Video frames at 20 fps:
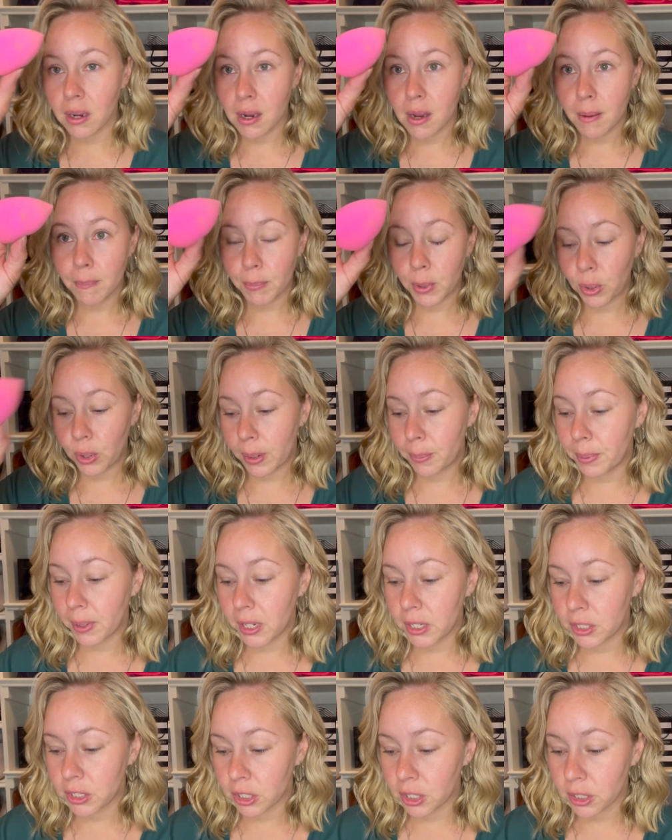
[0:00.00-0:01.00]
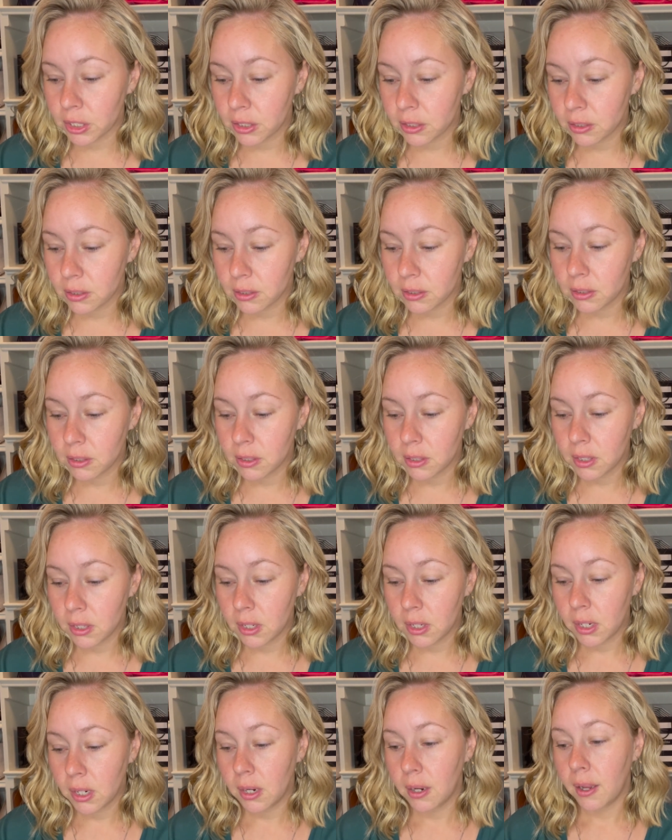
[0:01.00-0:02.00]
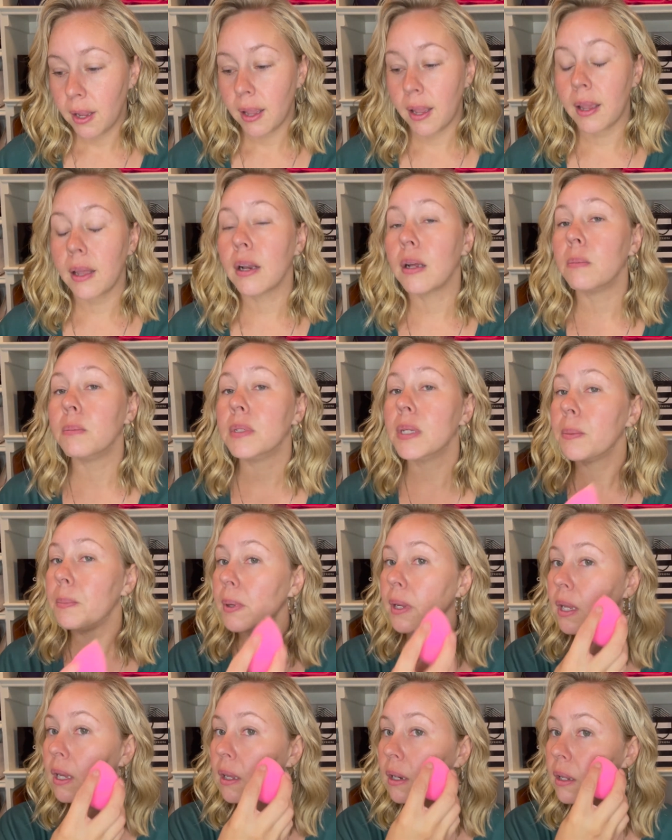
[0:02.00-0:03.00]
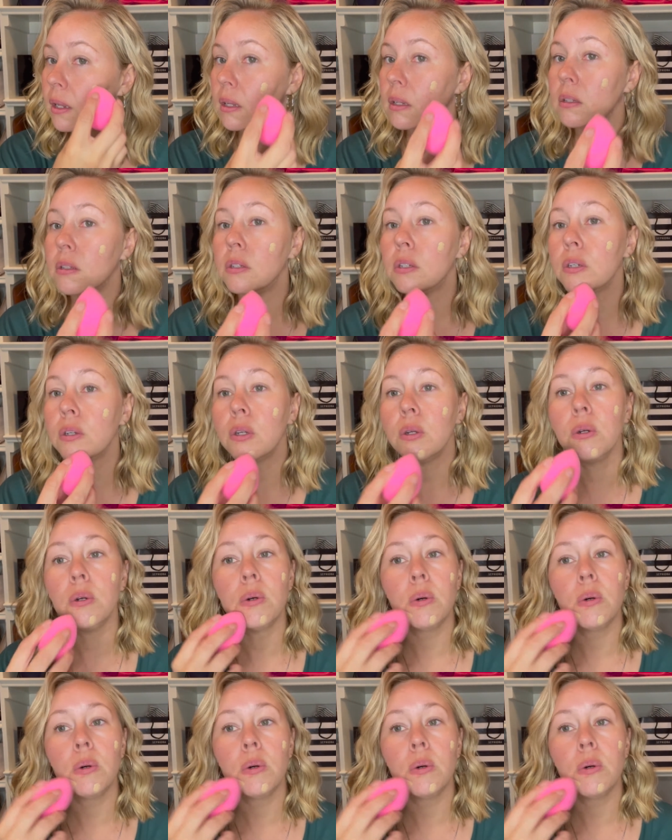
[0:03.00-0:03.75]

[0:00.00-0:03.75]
Beauty blender, and I'm dipping it into